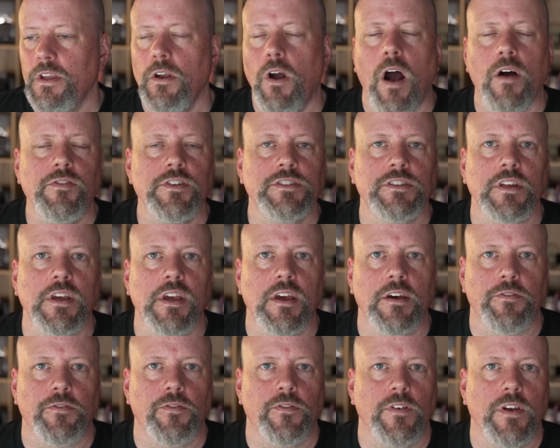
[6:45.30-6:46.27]
obviously
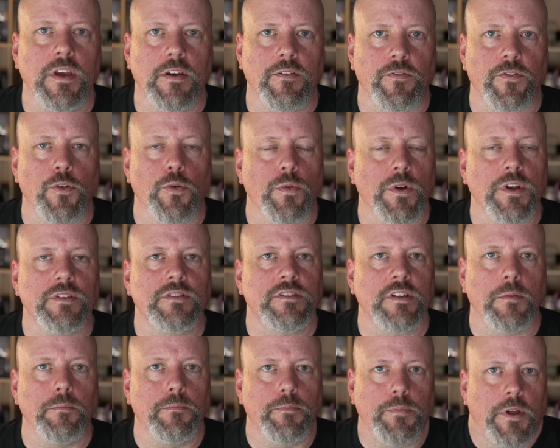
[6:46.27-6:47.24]
if if there is
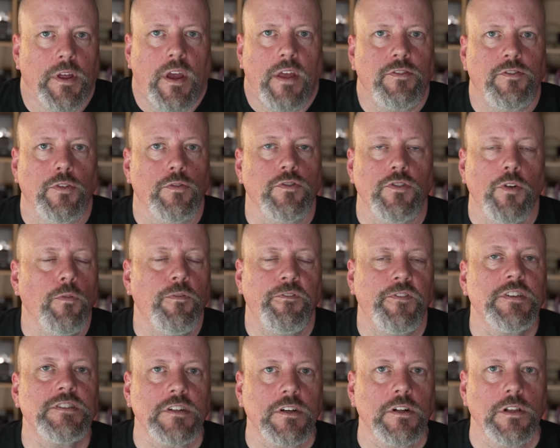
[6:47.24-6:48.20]
some but and so there's no
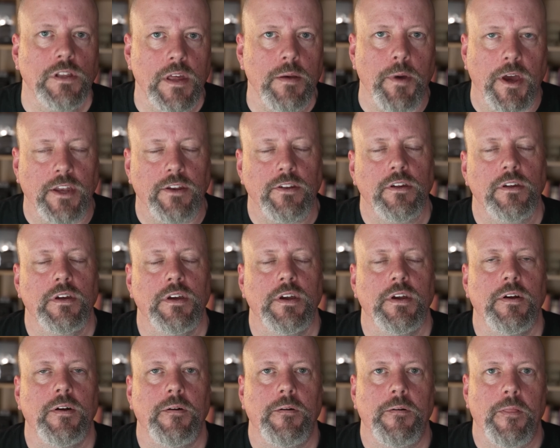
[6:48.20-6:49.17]
physical limit
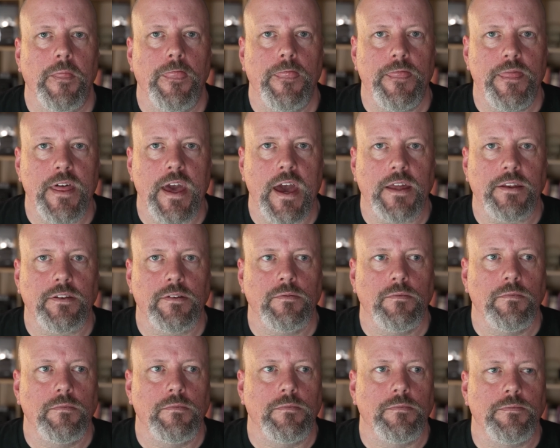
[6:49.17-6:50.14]
that
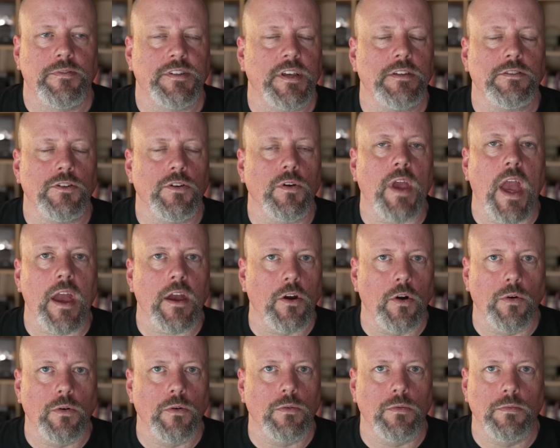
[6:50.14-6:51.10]
says you can't
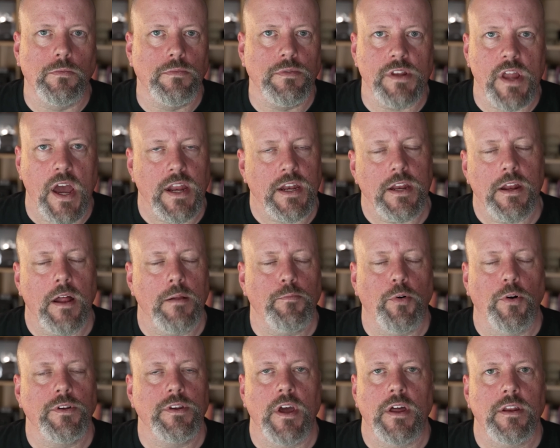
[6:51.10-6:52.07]
go
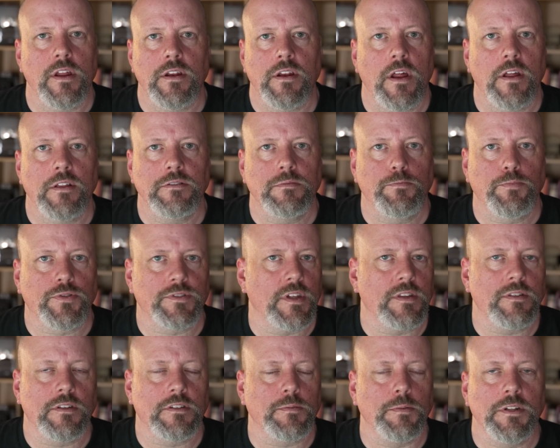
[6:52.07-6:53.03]

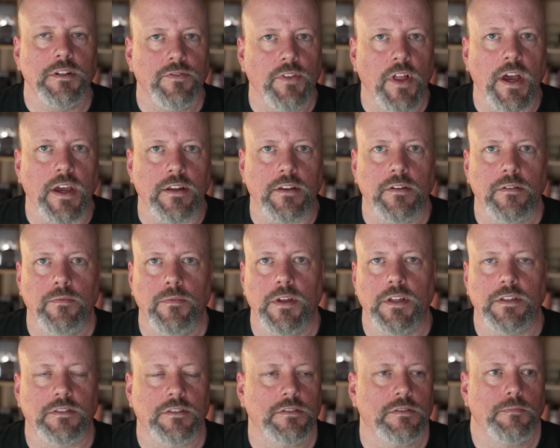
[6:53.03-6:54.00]
99.999% the speed of light.
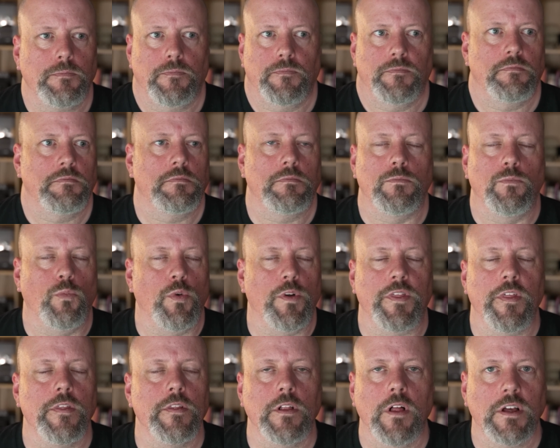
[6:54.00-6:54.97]
It's
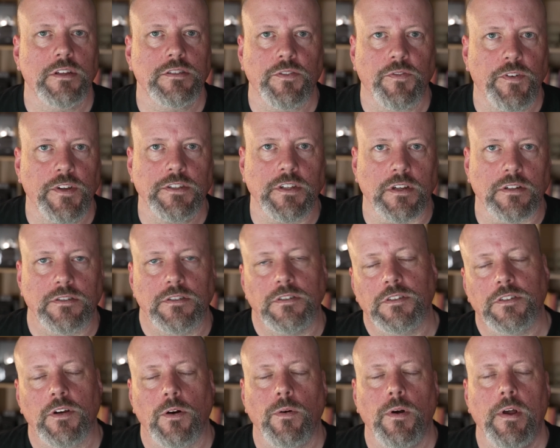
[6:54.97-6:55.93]
within the laws of physics. And
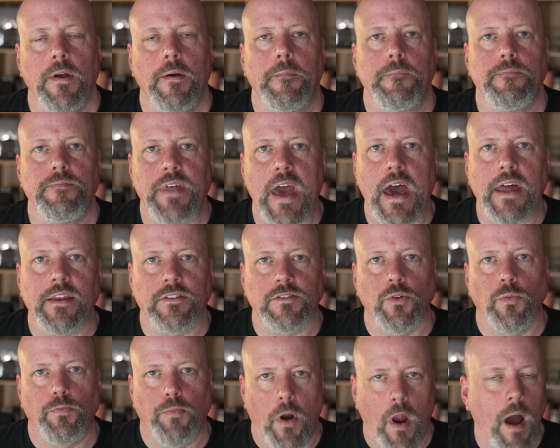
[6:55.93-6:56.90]
so that is
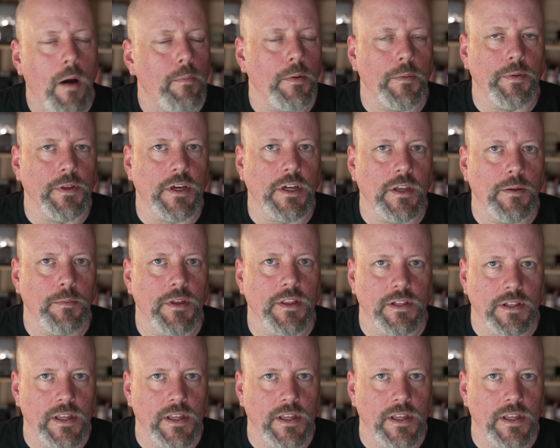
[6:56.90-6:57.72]
probably going to be the